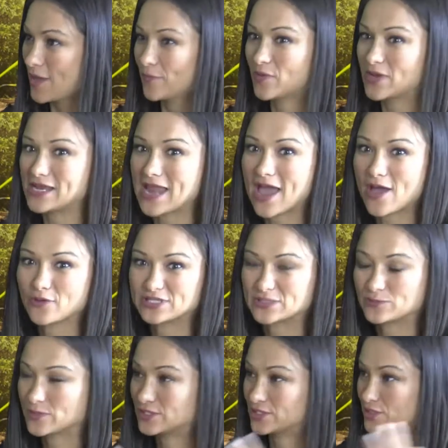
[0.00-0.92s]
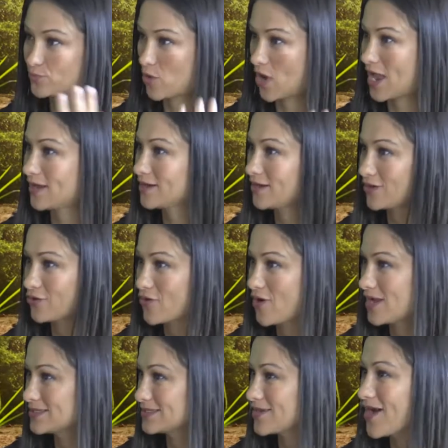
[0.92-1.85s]
But now it's been spread
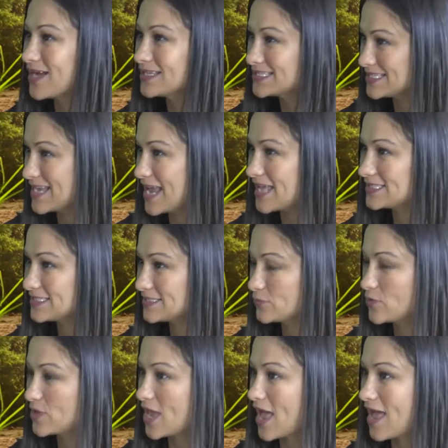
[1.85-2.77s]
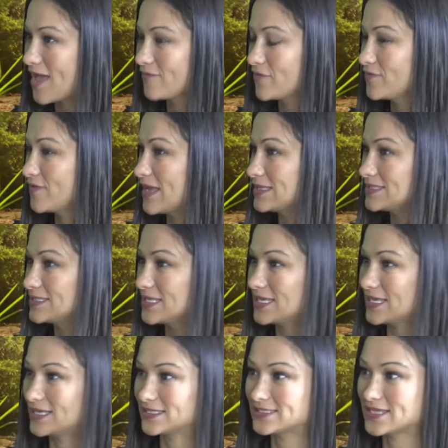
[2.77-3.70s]
across continents. We have events
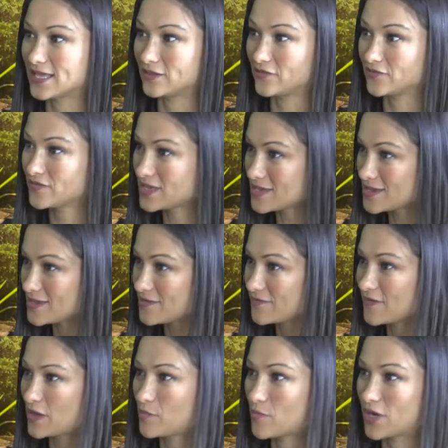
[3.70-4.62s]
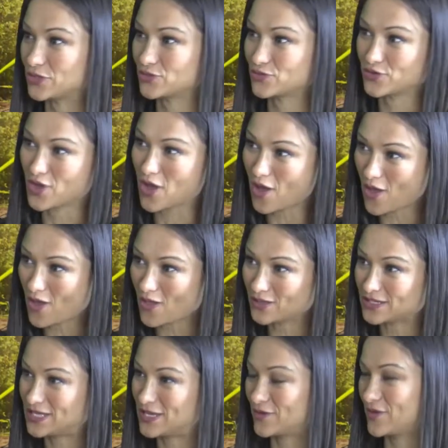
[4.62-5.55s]
in Tel Aviv, in
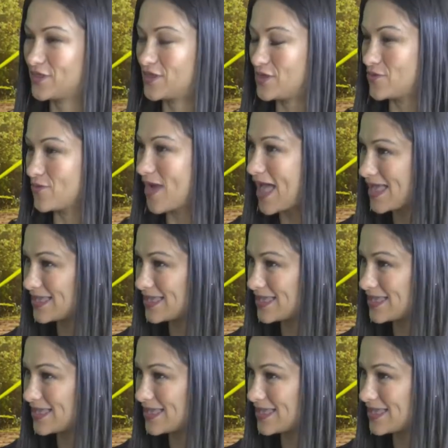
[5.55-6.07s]
Montreal, here in the U.S.